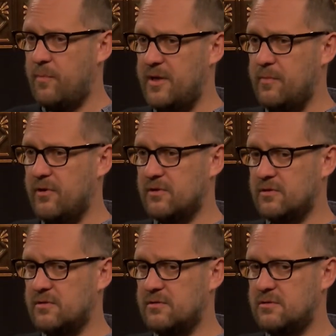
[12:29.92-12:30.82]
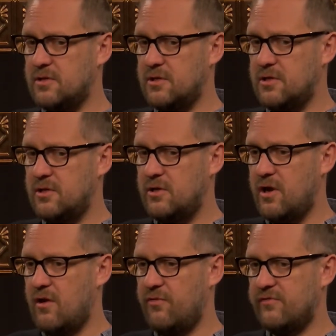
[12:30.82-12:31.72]
people,
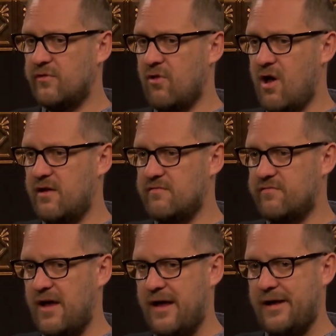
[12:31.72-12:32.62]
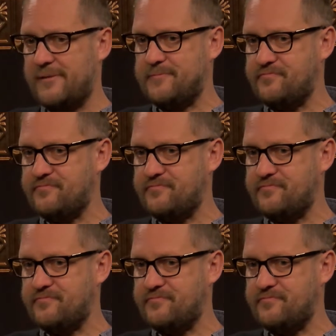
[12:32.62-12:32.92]
there's a lot of